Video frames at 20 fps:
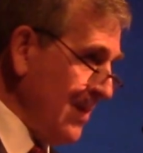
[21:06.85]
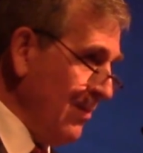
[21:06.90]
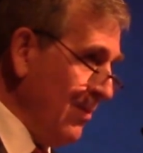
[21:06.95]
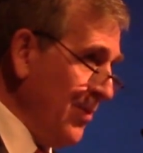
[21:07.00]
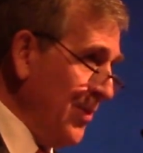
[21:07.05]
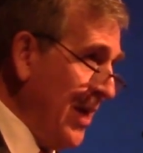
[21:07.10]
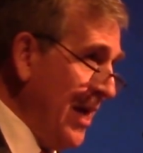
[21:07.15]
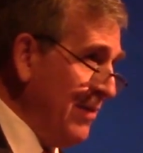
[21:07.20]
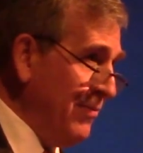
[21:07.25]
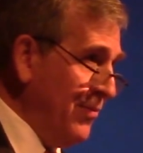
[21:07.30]

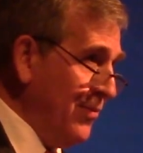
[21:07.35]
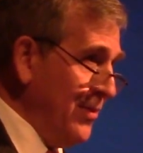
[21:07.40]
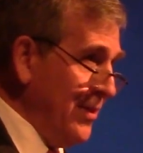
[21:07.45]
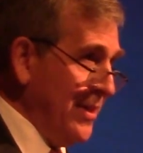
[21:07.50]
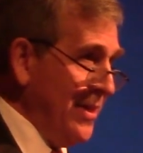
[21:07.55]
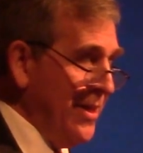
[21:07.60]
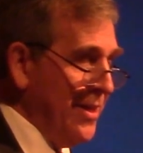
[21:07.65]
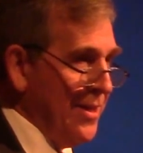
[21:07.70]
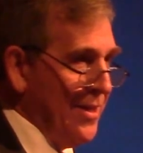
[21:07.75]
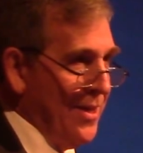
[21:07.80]
Well,
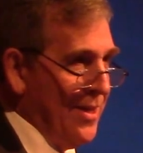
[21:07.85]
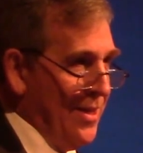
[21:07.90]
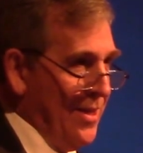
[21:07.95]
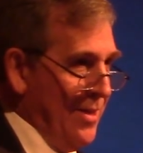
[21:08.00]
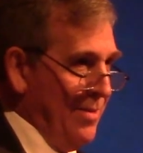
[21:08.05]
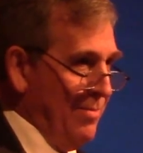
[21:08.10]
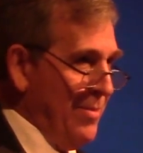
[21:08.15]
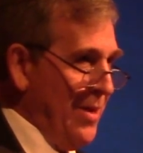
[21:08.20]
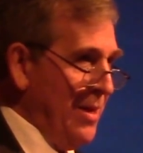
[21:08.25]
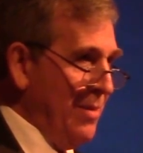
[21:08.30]
thankfully,
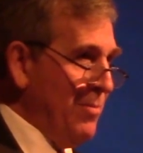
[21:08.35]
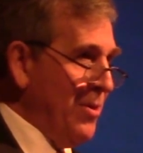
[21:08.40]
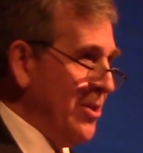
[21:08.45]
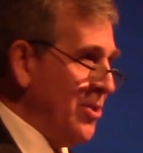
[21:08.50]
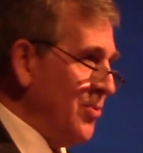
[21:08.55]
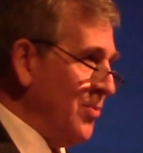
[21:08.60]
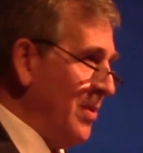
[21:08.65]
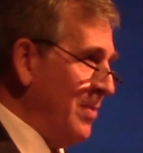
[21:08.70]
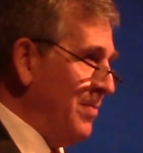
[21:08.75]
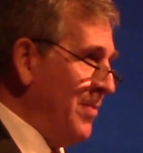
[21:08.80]
many
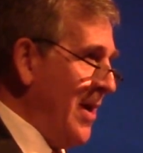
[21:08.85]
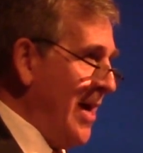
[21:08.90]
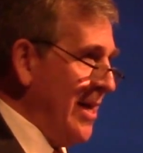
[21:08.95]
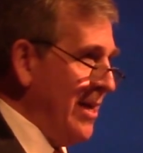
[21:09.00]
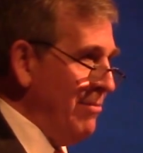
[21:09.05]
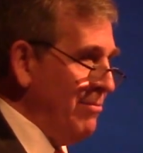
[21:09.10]
months went by.